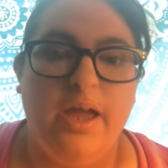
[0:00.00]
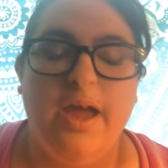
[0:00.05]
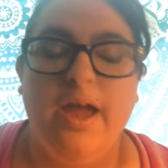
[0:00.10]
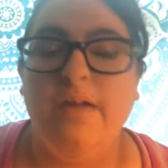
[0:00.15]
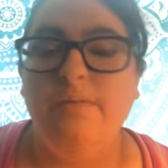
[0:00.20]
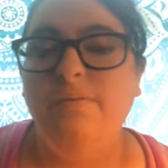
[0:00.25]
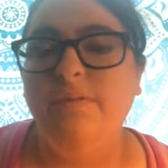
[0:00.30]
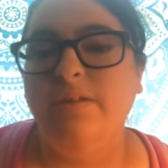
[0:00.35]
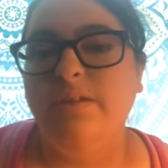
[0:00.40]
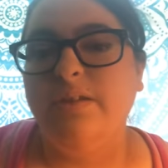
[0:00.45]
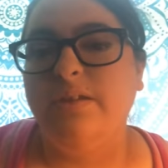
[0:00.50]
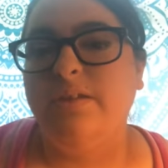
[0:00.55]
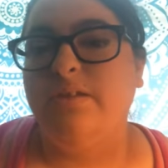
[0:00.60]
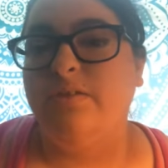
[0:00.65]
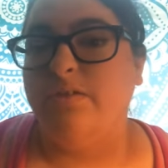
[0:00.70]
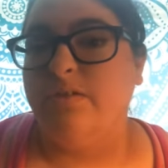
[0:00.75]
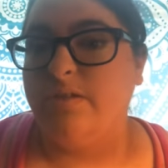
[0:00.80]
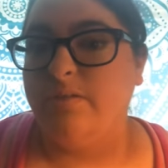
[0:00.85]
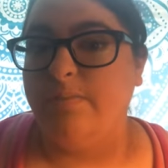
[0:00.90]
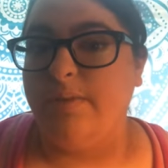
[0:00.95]
I feel that
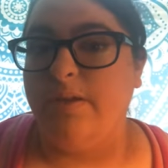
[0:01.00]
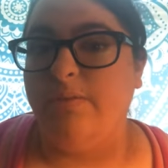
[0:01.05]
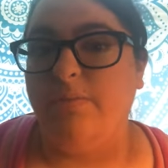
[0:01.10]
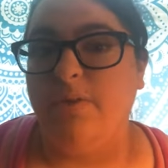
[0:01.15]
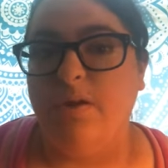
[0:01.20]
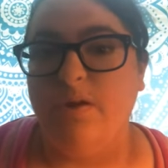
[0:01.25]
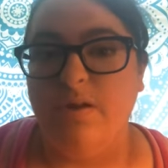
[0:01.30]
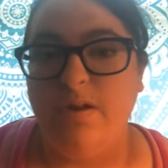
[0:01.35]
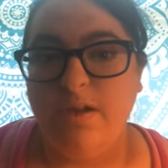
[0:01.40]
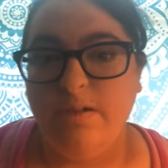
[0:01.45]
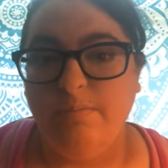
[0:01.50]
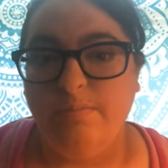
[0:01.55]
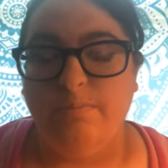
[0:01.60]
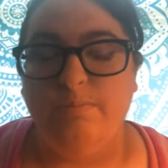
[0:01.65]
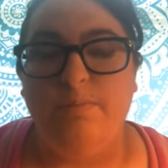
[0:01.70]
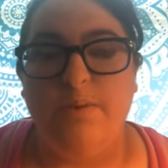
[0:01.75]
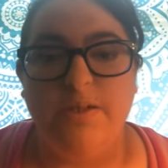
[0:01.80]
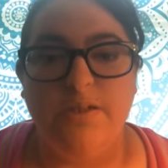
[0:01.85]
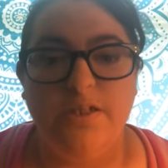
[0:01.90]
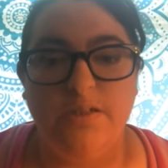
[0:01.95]
there's going to be a very
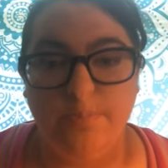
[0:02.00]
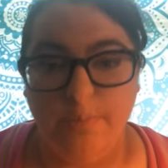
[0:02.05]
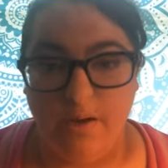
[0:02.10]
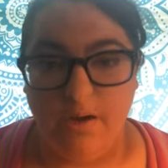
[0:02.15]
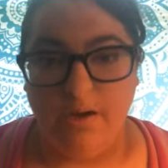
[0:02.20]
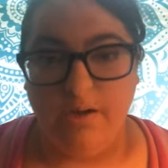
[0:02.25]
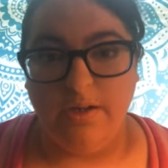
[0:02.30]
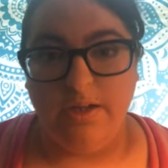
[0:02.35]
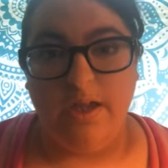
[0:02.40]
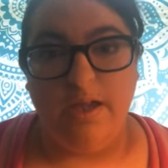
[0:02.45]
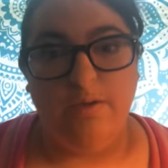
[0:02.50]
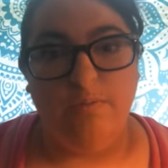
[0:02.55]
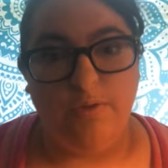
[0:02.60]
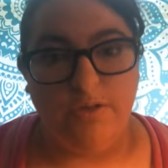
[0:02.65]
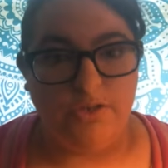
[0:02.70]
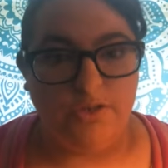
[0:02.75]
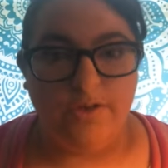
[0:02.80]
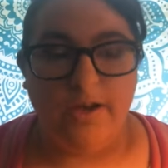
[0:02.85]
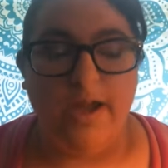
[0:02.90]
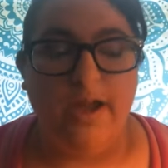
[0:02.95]
big spark in
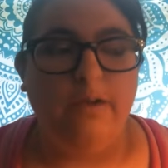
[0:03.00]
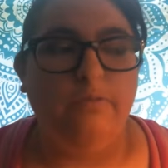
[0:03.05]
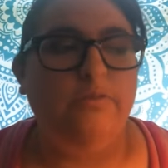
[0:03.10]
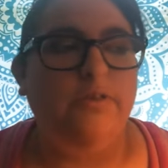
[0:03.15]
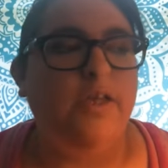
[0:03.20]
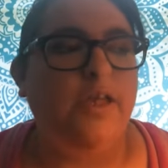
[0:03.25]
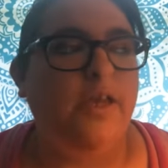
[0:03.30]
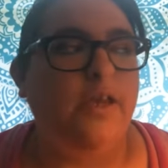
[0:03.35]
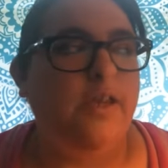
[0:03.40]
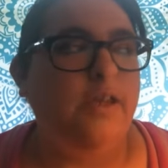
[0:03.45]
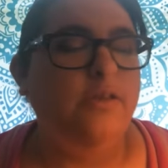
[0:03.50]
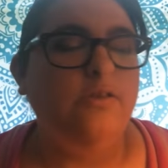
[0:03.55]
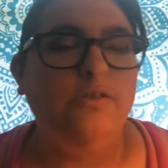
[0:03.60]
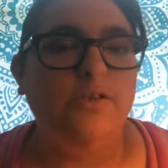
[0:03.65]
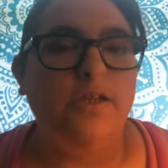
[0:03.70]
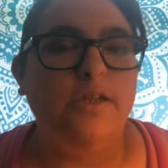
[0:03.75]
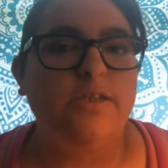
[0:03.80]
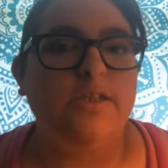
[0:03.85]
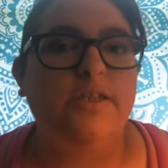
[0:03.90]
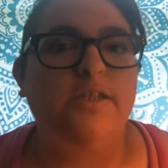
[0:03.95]
witchcraft and
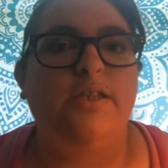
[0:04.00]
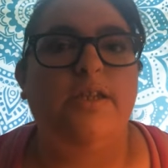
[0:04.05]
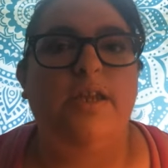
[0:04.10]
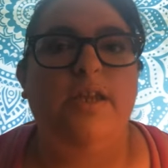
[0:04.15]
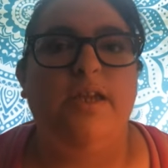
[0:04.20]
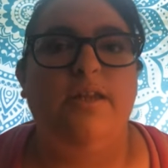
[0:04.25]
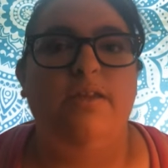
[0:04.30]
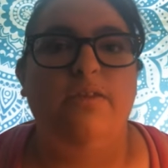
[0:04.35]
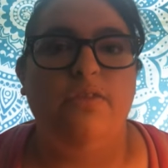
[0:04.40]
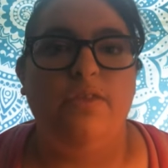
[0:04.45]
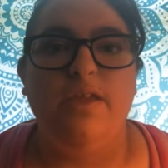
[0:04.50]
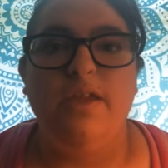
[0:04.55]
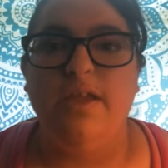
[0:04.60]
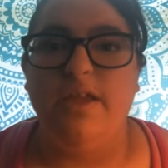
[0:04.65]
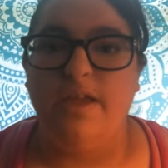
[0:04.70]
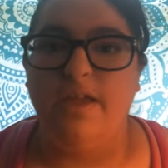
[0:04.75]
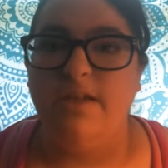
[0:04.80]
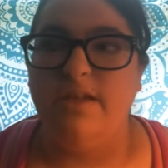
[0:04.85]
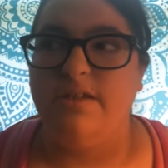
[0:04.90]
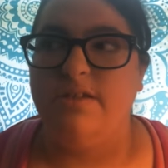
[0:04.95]
interest. And the thing
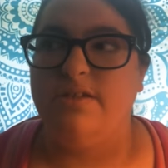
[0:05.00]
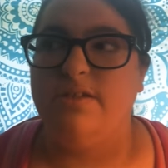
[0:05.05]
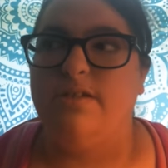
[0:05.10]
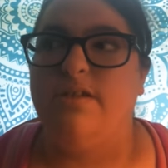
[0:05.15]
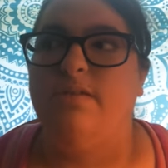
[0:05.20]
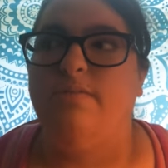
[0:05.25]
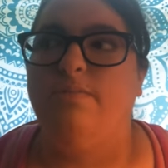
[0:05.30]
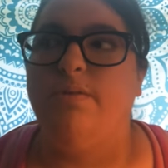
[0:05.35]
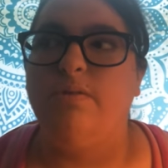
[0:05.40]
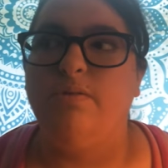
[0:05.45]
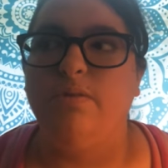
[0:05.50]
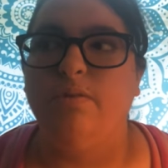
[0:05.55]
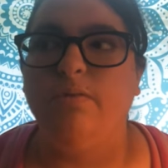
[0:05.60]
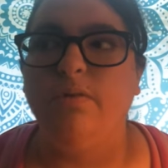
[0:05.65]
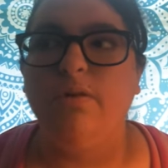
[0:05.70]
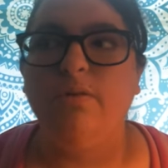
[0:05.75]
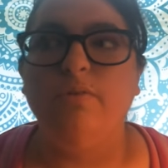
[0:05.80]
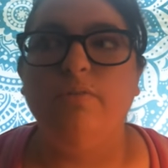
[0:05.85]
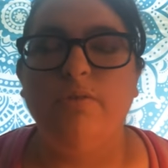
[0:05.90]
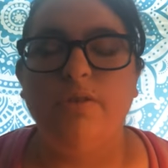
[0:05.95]
is, if you don't
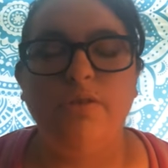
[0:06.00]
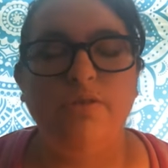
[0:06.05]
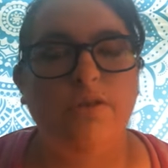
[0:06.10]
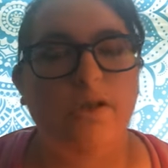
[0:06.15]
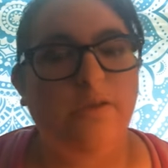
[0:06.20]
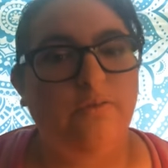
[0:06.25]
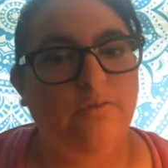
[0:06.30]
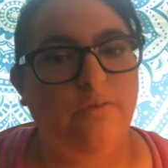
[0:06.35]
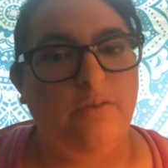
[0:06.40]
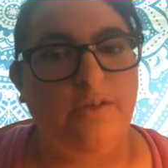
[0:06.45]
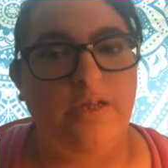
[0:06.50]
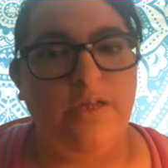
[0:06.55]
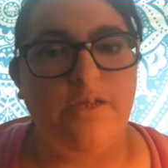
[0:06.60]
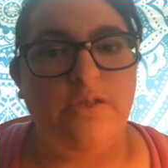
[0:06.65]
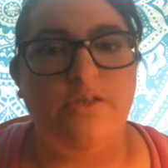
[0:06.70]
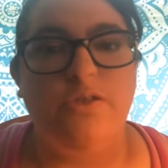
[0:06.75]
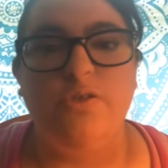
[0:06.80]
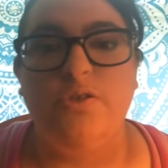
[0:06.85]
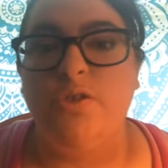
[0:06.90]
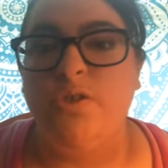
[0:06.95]
know what witchcraft really
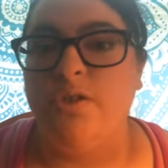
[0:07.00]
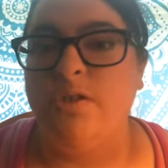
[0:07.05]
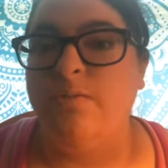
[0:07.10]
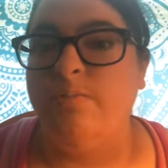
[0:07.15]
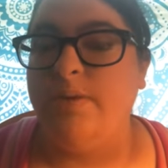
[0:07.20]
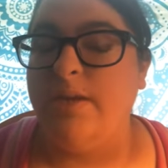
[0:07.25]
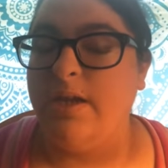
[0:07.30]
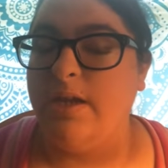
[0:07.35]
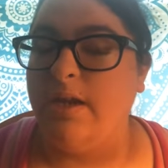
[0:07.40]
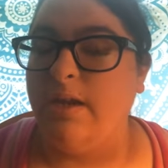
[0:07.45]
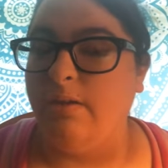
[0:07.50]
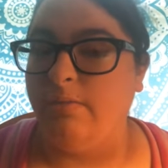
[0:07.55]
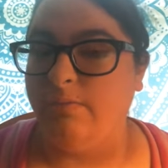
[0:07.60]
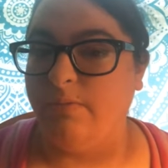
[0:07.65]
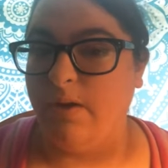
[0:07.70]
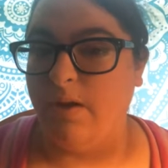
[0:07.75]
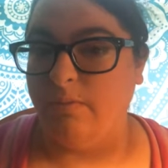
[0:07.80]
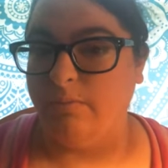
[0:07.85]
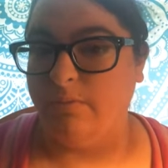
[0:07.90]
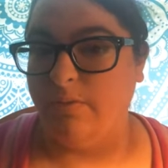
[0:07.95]
is, you shouldn't be getting
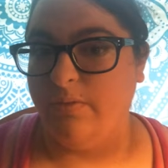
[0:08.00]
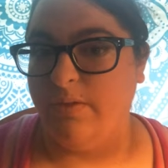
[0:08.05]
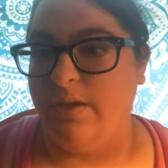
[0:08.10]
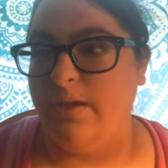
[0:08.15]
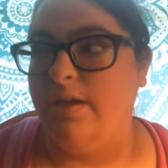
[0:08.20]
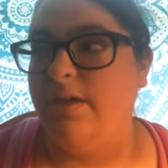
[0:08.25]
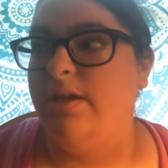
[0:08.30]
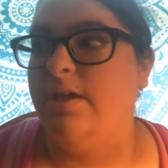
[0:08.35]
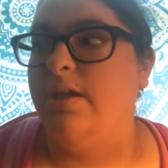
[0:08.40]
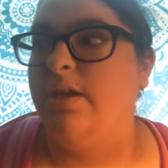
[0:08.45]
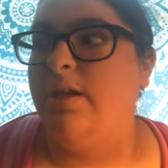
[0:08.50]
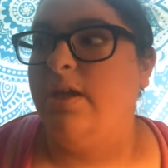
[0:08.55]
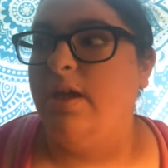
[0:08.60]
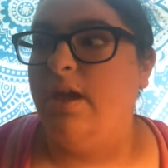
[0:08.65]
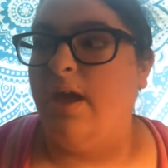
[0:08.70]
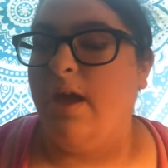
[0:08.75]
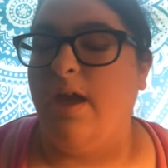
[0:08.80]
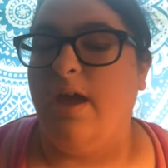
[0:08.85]
involved with it.